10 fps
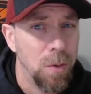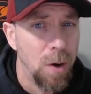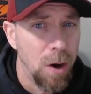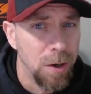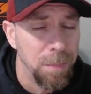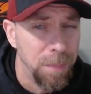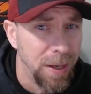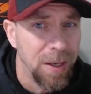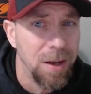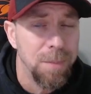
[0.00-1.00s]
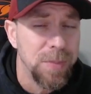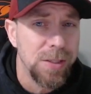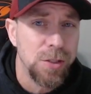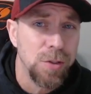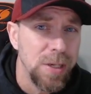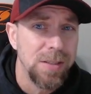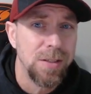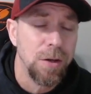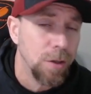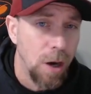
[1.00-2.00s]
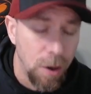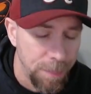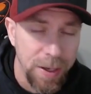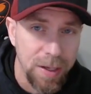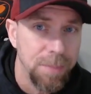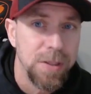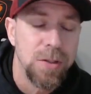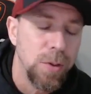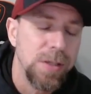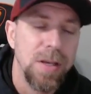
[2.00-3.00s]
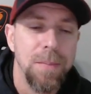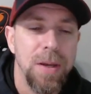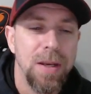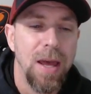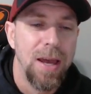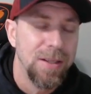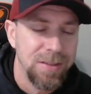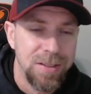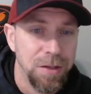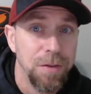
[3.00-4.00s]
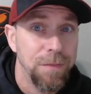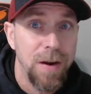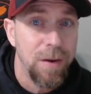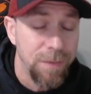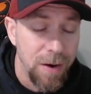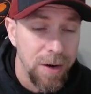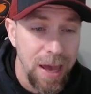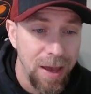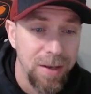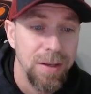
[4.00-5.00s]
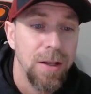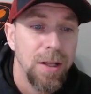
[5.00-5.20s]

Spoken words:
aren't picking up the treats, or aren't picking up the toys, until the very, very end,